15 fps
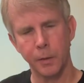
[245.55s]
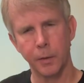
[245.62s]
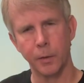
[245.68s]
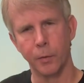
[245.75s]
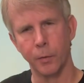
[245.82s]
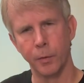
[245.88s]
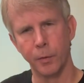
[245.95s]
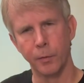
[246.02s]

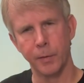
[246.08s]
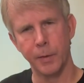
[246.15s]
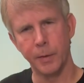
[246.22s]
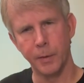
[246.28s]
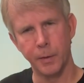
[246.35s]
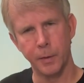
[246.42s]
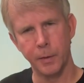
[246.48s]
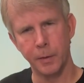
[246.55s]
groove in the
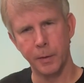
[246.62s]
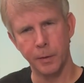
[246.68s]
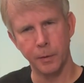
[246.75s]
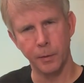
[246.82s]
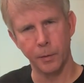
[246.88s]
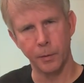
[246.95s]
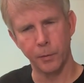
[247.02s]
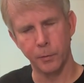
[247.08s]
nut here a
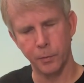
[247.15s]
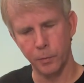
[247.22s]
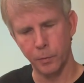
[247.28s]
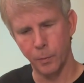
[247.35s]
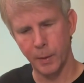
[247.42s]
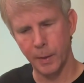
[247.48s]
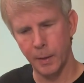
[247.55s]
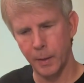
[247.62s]
little too
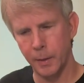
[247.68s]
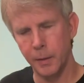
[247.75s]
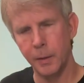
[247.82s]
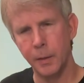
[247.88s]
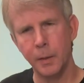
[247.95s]
wide,